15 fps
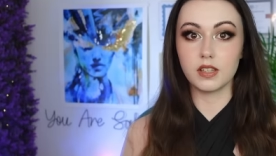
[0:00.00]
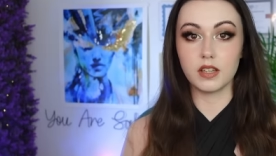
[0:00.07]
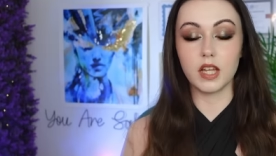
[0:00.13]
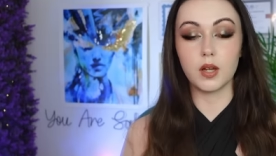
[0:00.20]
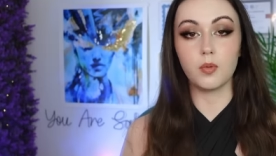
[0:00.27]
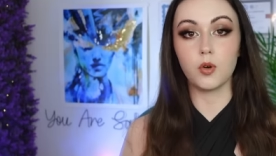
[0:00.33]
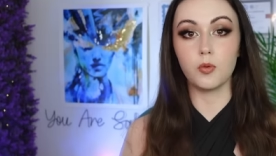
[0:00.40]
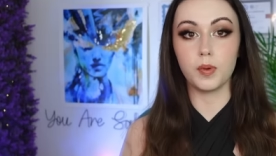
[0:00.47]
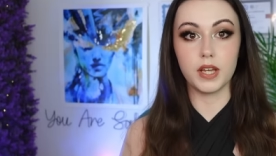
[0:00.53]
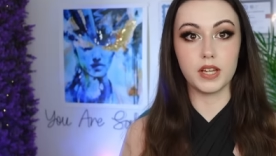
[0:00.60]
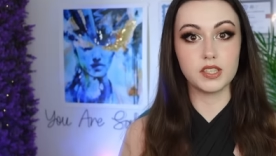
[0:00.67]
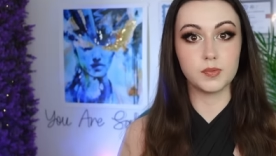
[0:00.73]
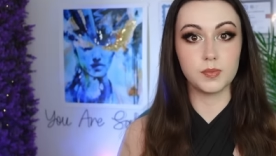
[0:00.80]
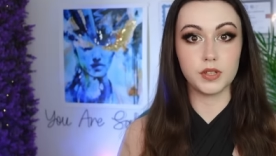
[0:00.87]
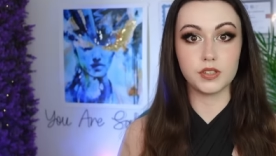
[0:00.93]
then they will be
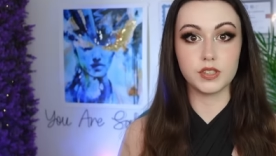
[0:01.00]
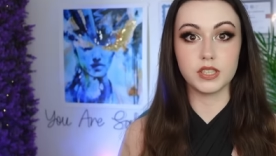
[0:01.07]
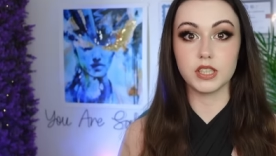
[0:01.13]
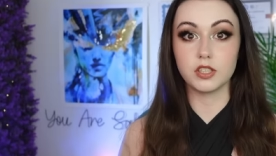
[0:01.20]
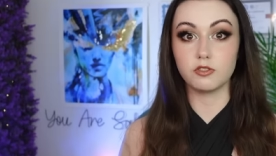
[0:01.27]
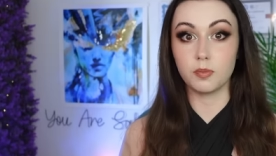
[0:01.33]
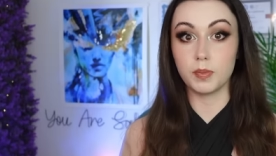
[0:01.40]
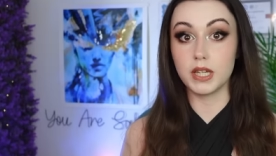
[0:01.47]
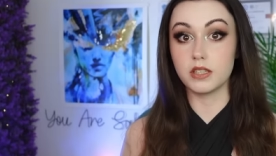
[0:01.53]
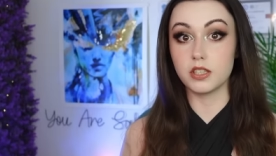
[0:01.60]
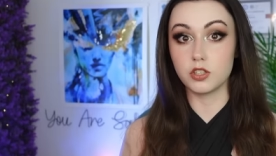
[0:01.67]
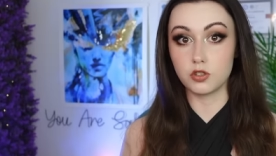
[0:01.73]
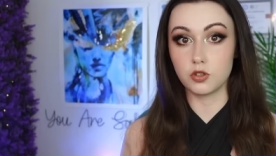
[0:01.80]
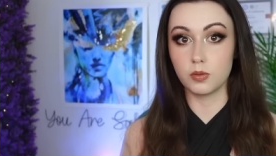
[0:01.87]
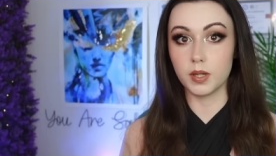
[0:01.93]
experiencing repeated
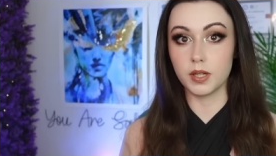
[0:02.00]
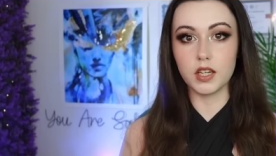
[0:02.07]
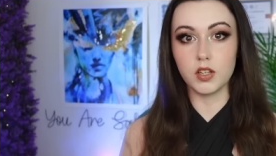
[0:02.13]
trauma.